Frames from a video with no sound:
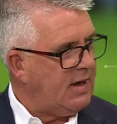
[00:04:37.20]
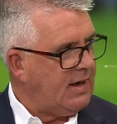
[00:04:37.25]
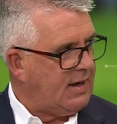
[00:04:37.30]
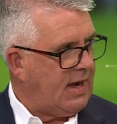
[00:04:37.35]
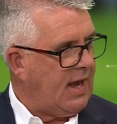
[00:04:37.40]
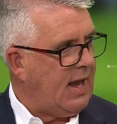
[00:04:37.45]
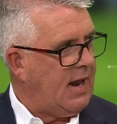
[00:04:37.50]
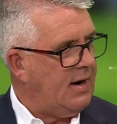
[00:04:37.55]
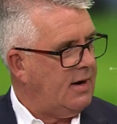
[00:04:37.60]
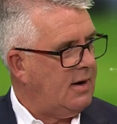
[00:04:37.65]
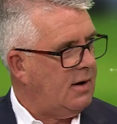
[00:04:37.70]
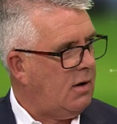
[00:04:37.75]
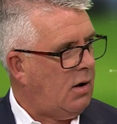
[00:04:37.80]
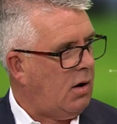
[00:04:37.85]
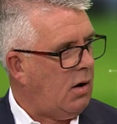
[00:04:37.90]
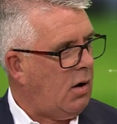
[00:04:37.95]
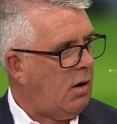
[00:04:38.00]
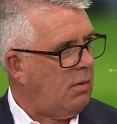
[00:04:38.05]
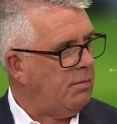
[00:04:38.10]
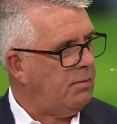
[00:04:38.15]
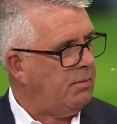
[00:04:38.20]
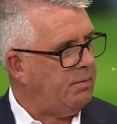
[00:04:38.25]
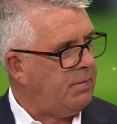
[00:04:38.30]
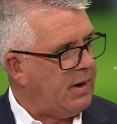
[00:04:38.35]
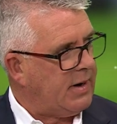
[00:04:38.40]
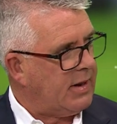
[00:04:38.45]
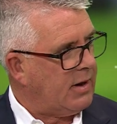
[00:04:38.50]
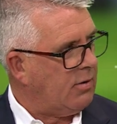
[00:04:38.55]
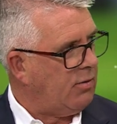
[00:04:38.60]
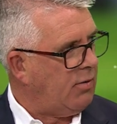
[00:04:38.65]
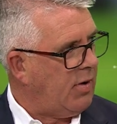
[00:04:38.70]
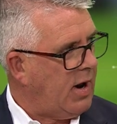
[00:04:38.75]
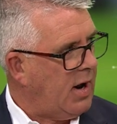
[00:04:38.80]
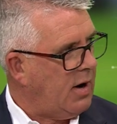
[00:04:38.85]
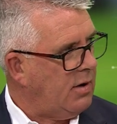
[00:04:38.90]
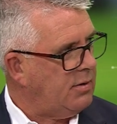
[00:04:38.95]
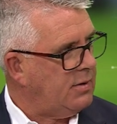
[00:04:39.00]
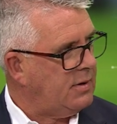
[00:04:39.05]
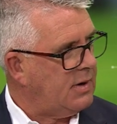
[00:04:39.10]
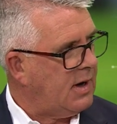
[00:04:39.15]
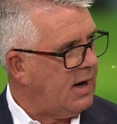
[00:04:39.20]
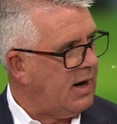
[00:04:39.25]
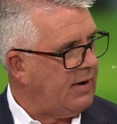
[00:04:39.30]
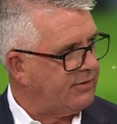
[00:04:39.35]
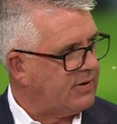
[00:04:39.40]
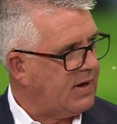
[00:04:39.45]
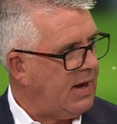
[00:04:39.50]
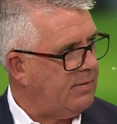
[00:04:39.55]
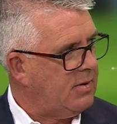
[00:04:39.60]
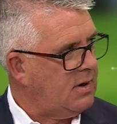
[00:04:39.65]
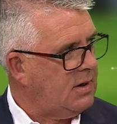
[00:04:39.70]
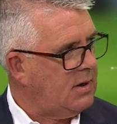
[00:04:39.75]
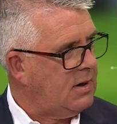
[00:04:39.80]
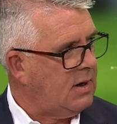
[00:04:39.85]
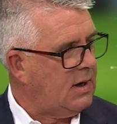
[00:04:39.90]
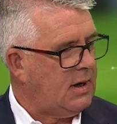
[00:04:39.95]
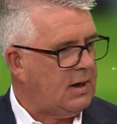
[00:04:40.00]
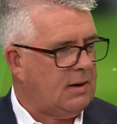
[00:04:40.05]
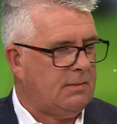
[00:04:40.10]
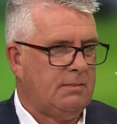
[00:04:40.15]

think he can. I'm betting around Aft Cabin.